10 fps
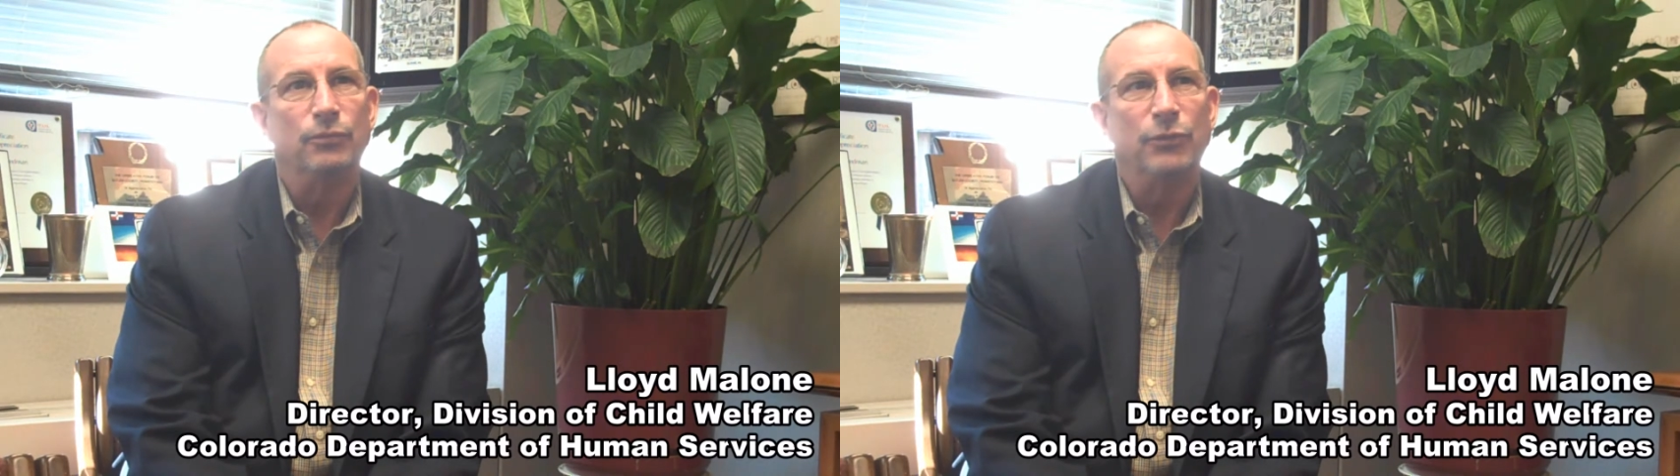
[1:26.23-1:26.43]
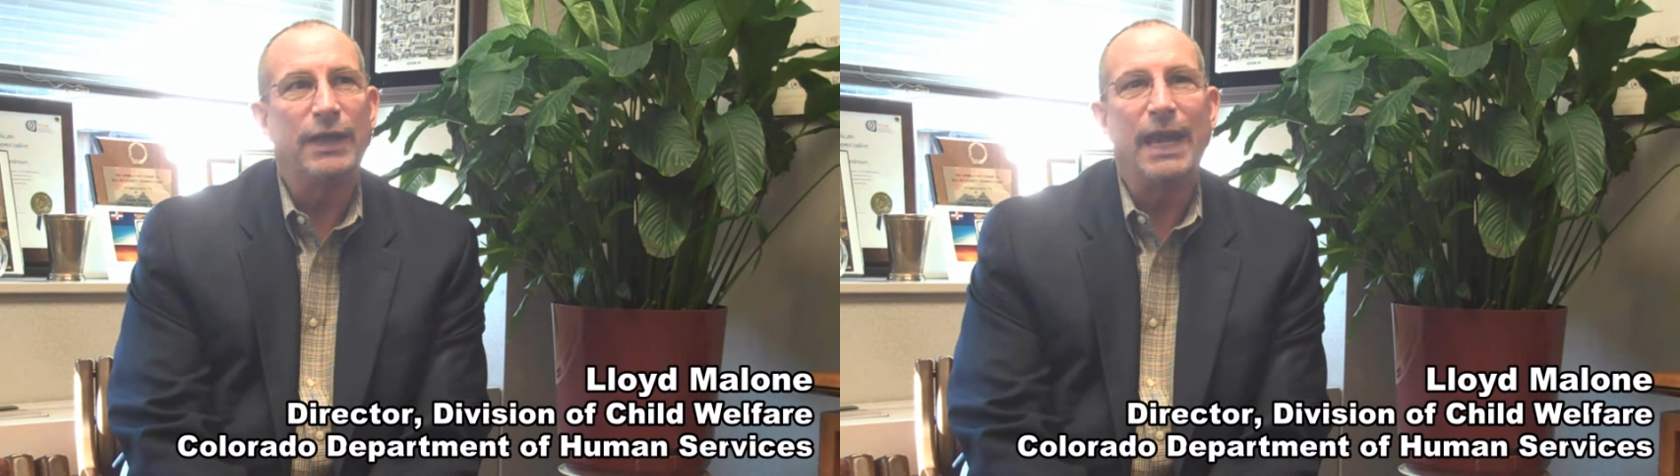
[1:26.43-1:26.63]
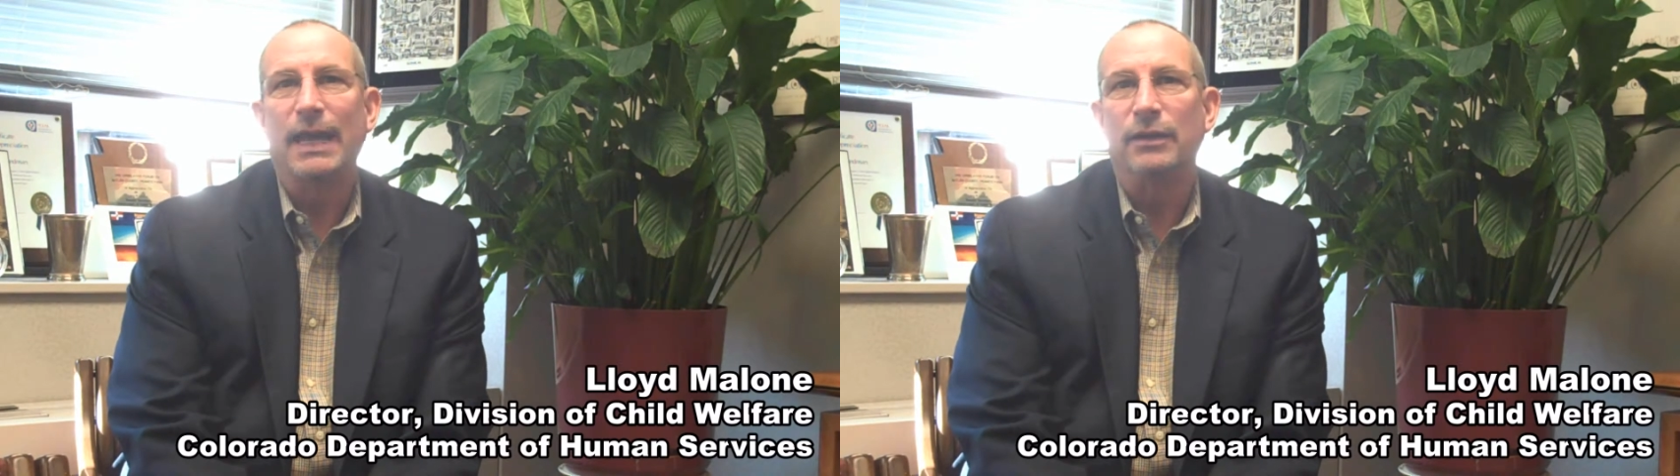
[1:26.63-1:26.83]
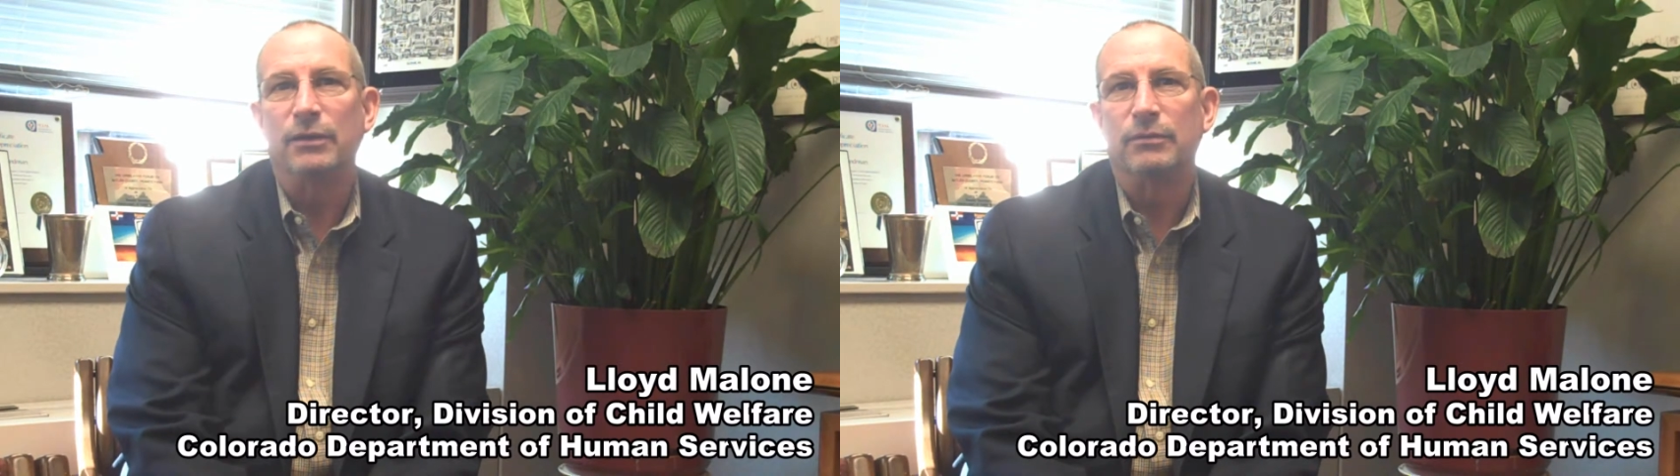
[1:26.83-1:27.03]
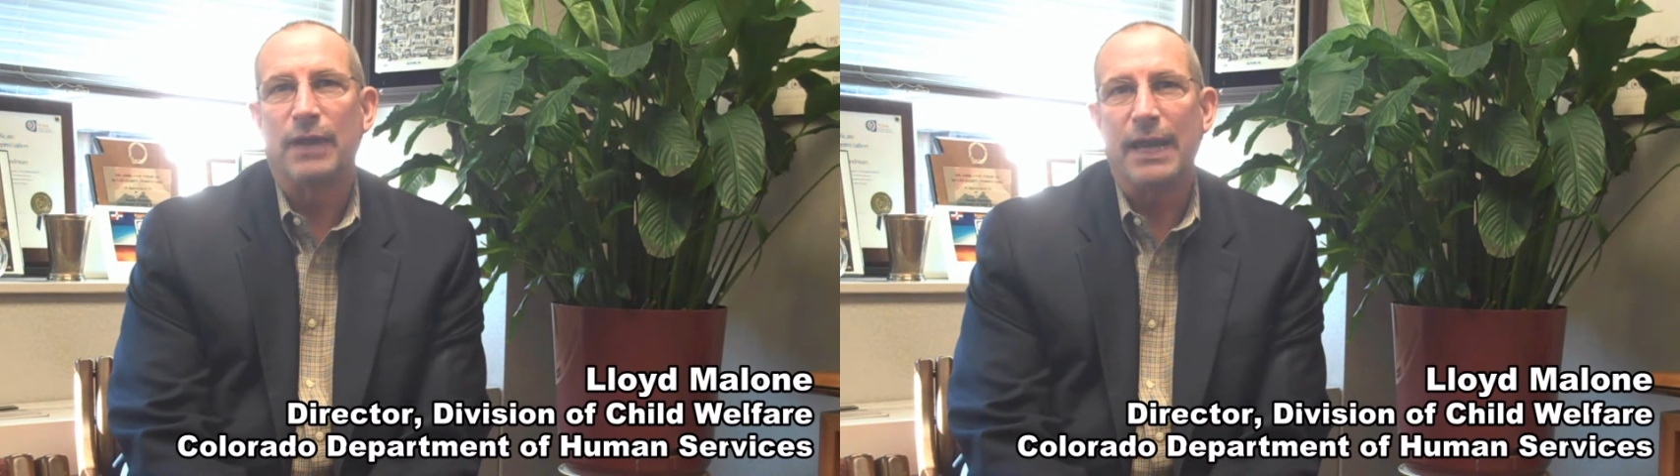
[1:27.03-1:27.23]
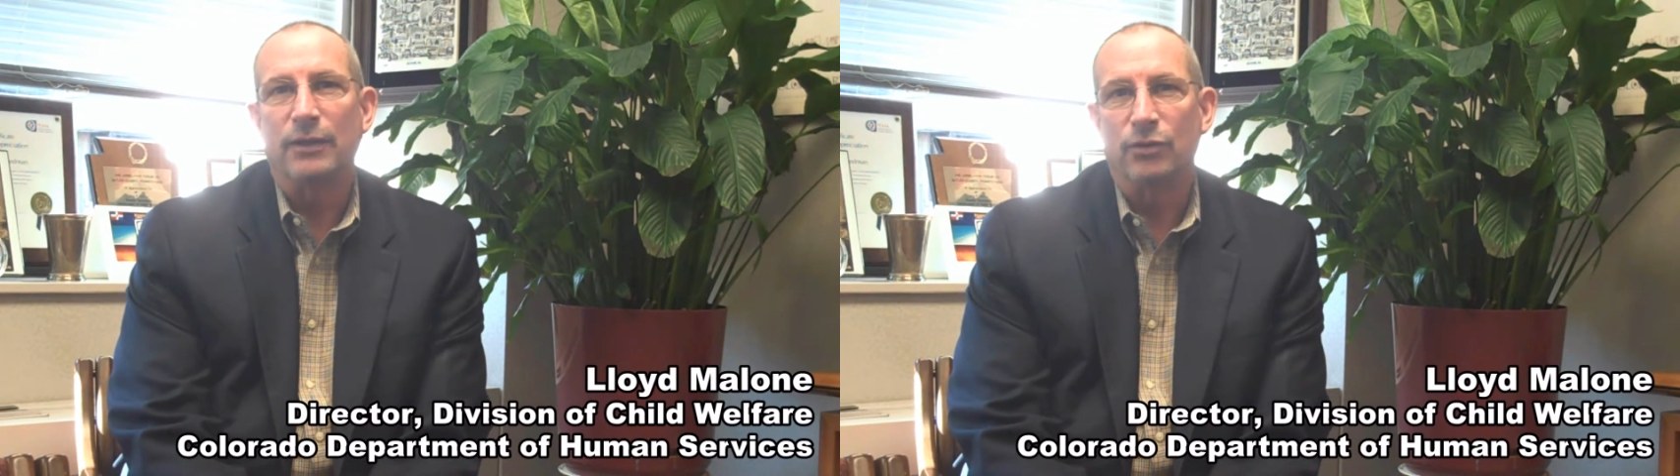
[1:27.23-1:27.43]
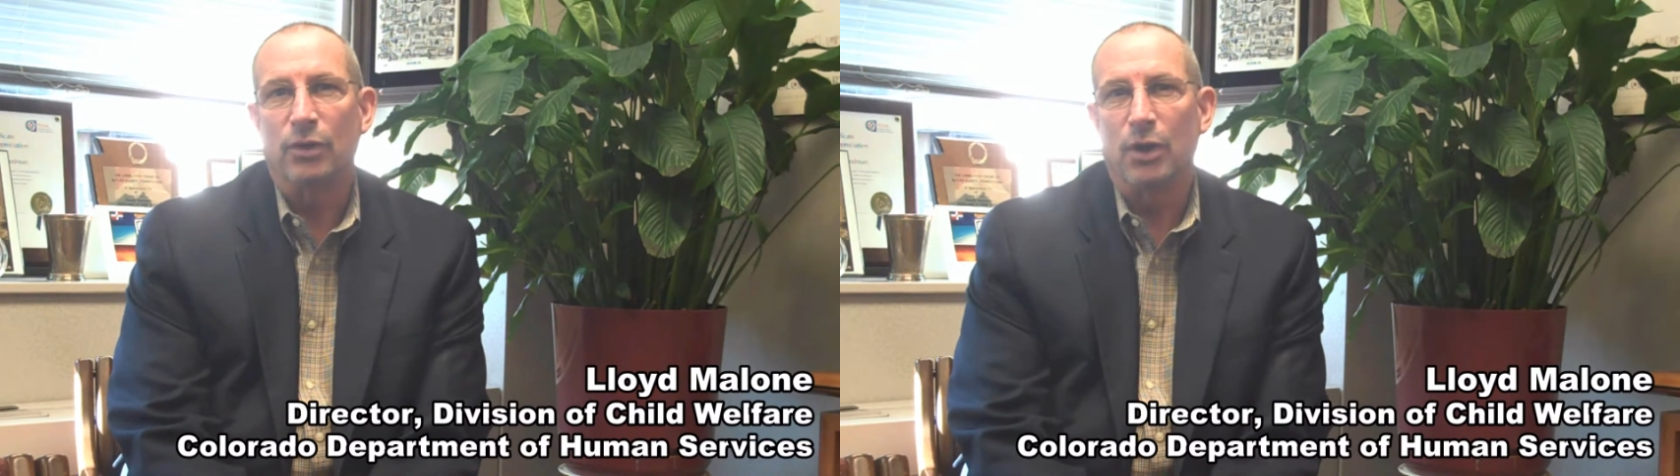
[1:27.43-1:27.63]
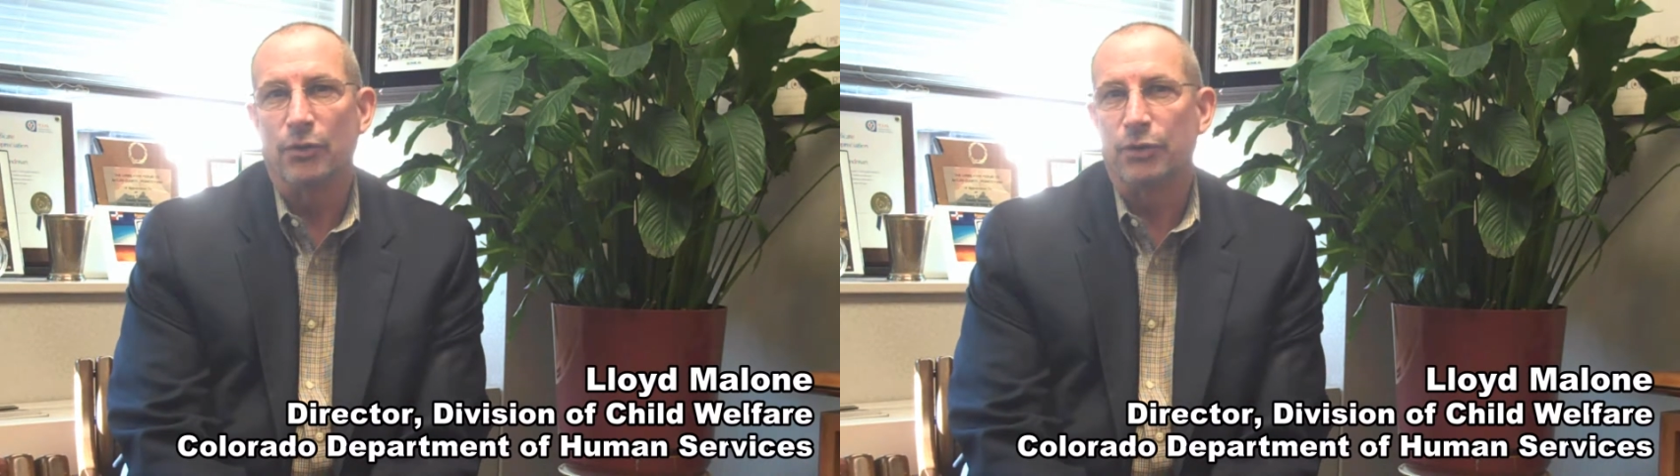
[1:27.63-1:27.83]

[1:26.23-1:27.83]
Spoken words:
we can't do it alone.